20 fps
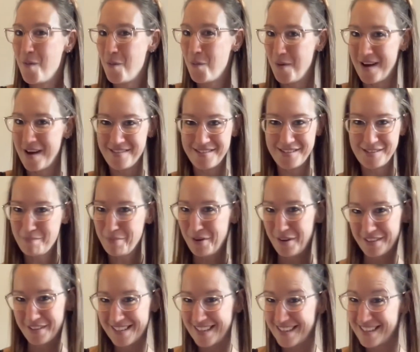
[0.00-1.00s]
where this
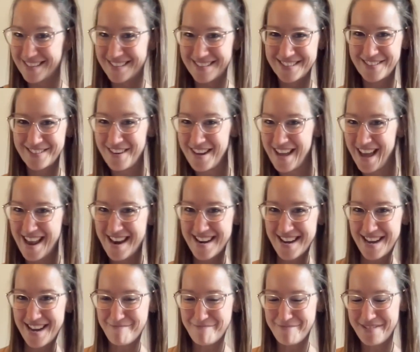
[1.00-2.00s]
podcast is going to end
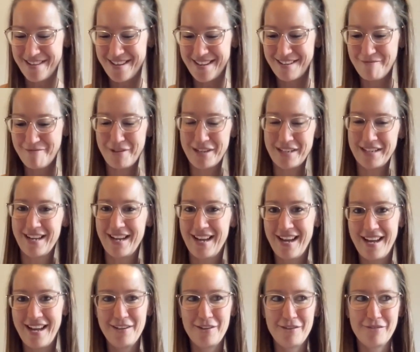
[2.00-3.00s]
up and what
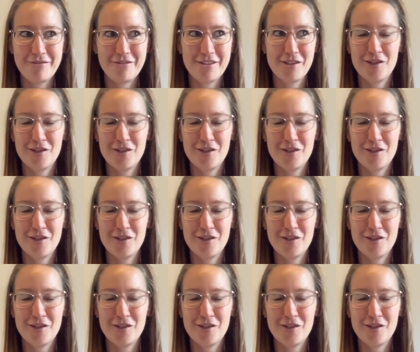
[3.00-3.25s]
kind of